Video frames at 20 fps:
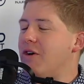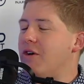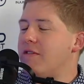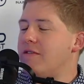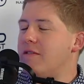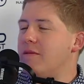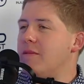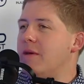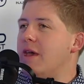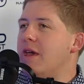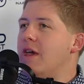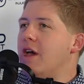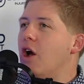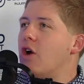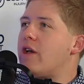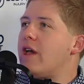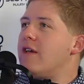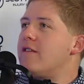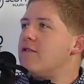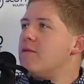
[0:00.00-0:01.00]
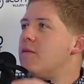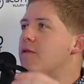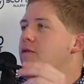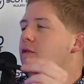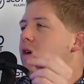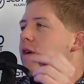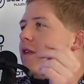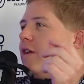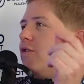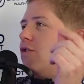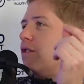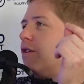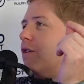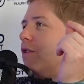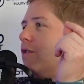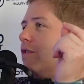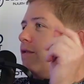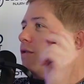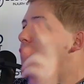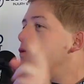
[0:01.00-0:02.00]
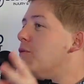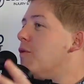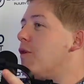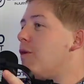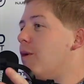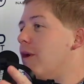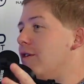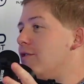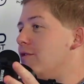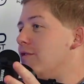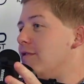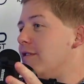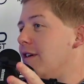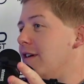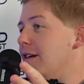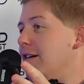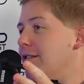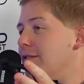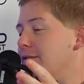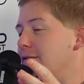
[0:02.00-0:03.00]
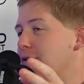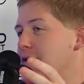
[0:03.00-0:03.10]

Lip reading: Awesome. Okay, so before I let you go, there's two more questions I have for